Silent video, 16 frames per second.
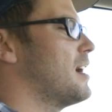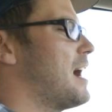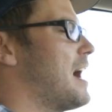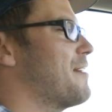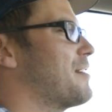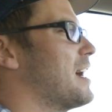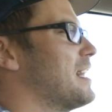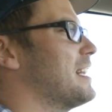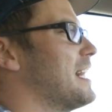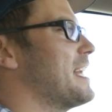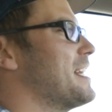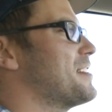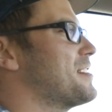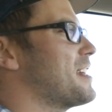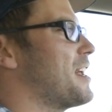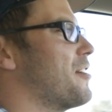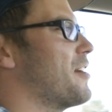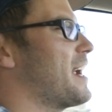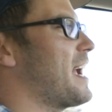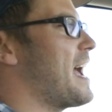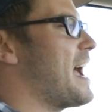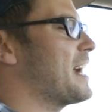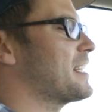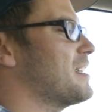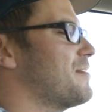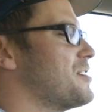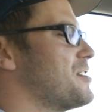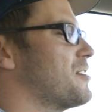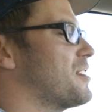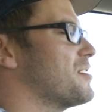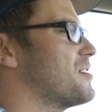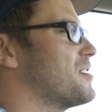I've got lane centering active,
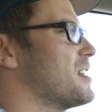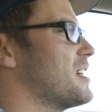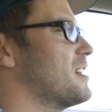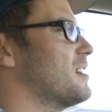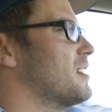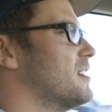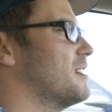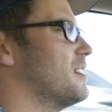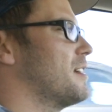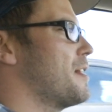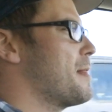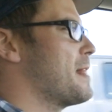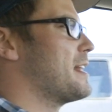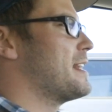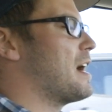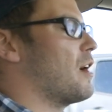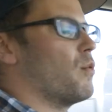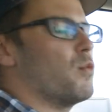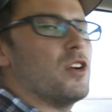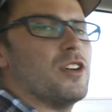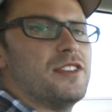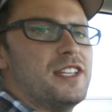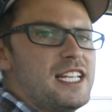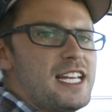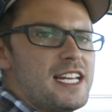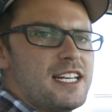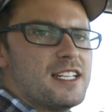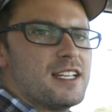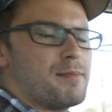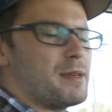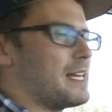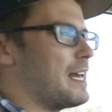as you can see. Now we'll need
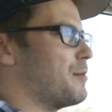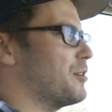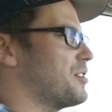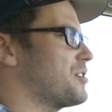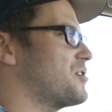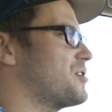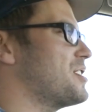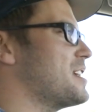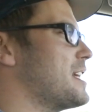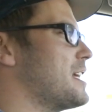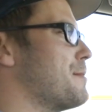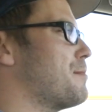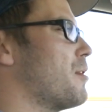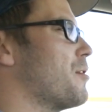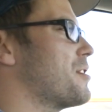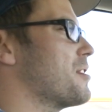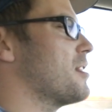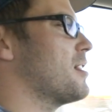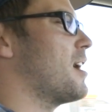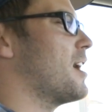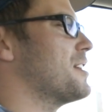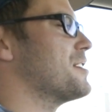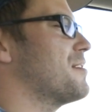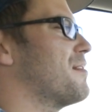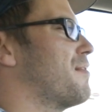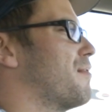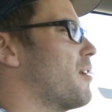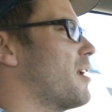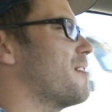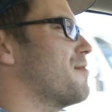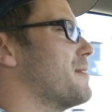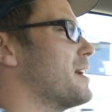to be able to see both of the lines in
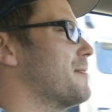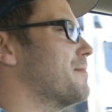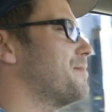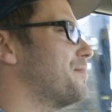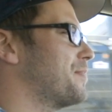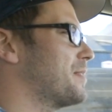front of me.